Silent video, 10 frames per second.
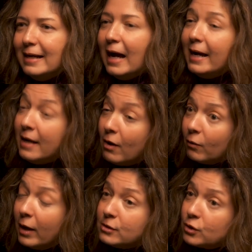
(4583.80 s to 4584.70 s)
Yes. I
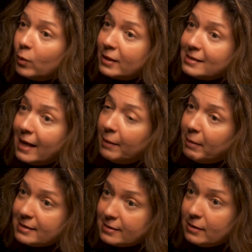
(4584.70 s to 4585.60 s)
know. And so what is that?
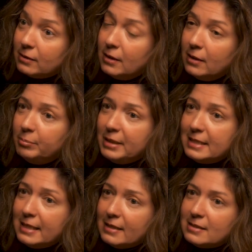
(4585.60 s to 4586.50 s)
Am I still
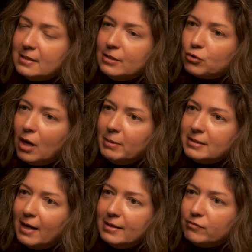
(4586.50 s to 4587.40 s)
PTSD
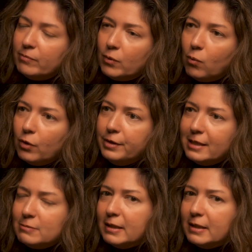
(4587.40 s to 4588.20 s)
traumatized from the war days?